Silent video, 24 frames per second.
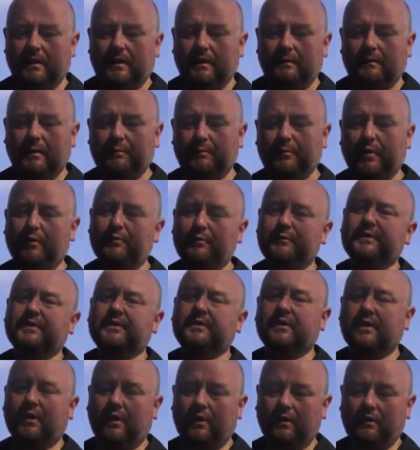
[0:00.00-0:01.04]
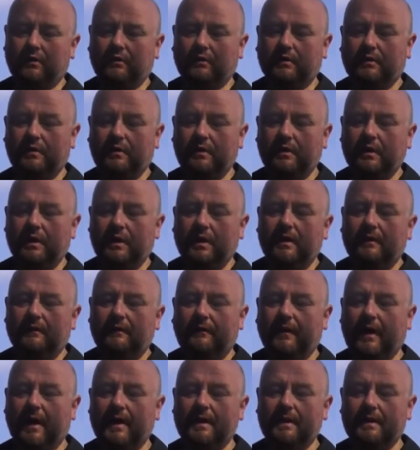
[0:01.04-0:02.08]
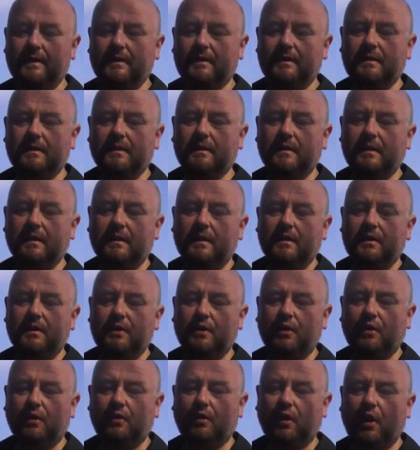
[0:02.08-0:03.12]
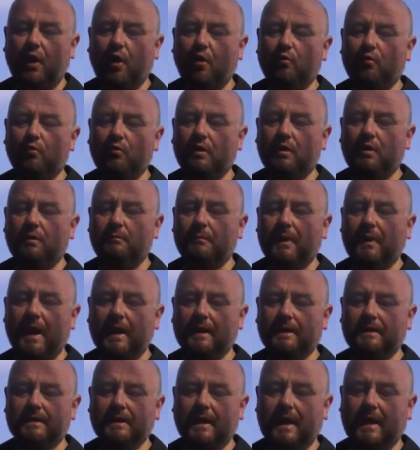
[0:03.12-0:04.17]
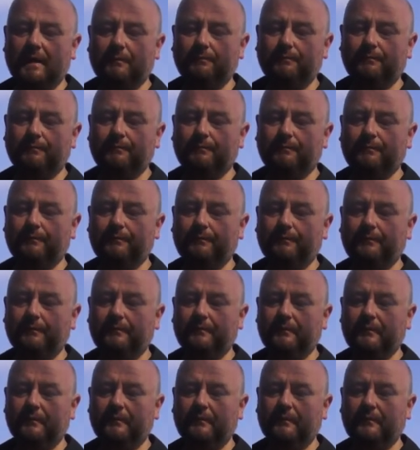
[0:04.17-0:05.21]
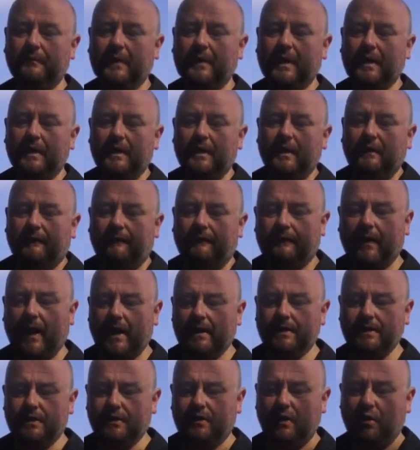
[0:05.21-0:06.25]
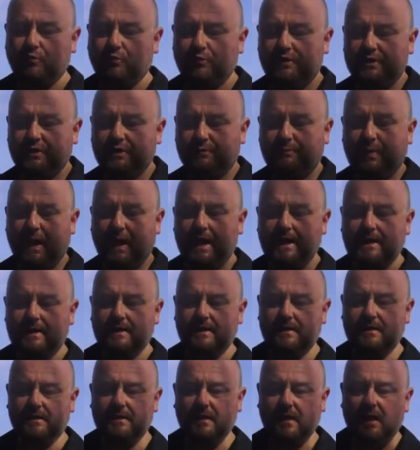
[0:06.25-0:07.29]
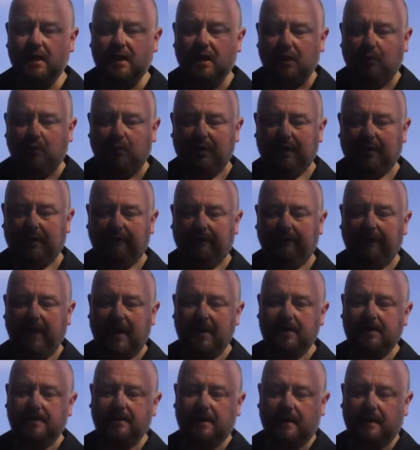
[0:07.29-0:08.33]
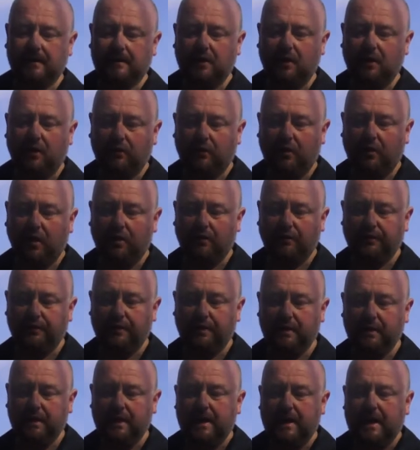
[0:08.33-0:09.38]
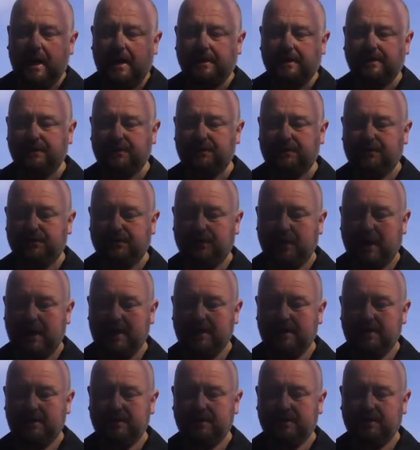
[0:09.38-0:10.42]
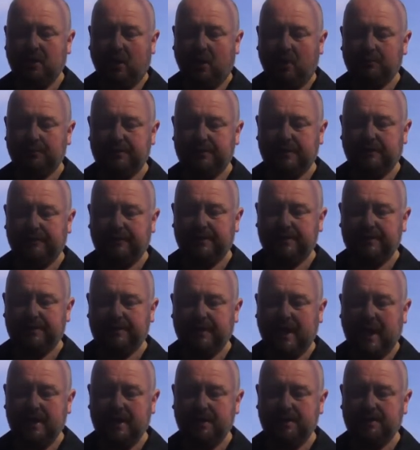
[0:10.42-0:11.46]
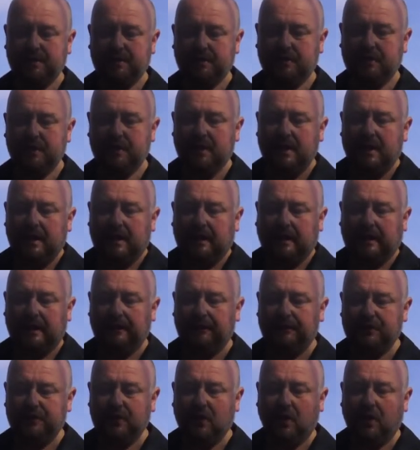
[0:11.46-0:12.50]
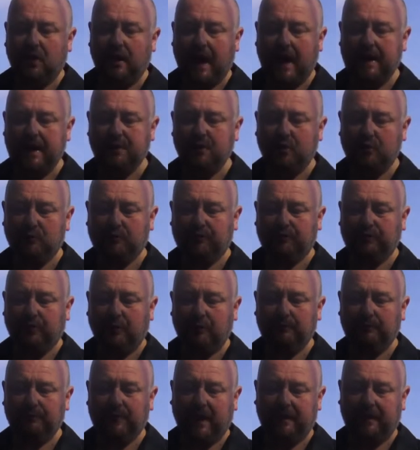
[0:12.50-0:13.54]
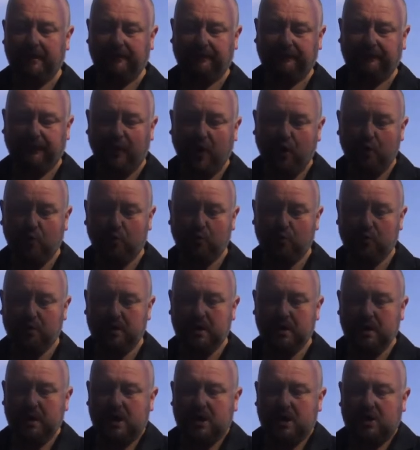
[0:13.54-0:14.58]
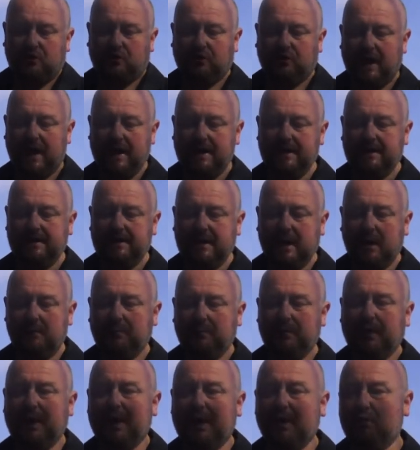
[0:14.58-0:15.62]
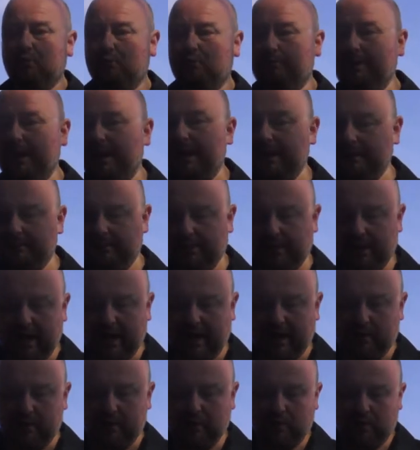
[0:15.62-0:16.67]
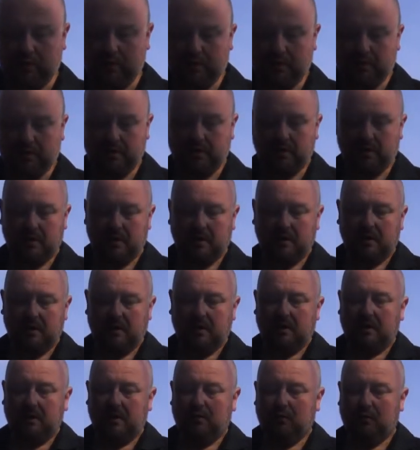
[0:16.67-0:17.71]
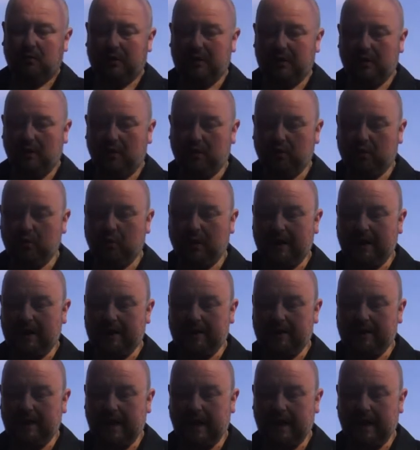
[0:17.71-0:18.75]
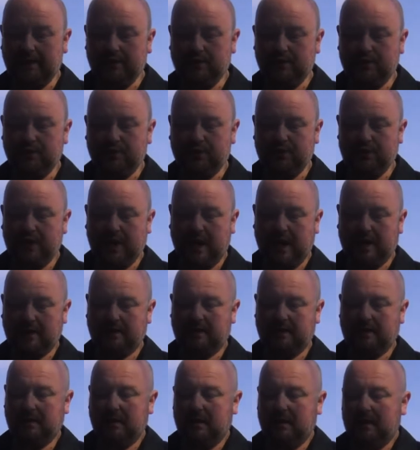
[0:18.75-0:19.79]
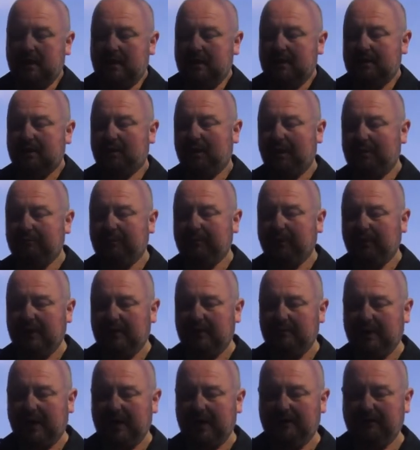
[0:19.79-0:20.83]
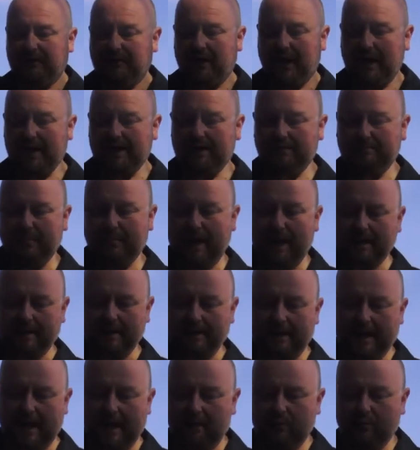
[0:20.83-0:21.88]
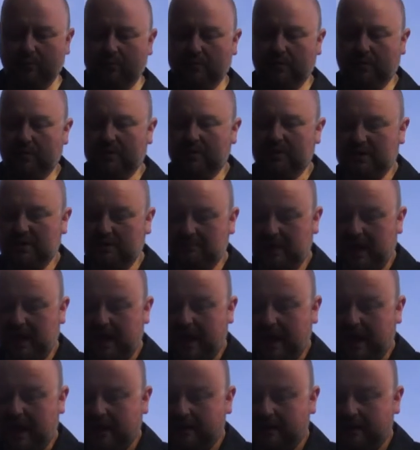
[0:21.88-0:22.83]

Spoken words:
The poem's called Find Your Own My Time. Find your own space with the face that you're on. As the train stops at the station, lift your head up from that phone. Raise a brow, bury brow. We're not quite there just yet, so I bury my face back down, smart.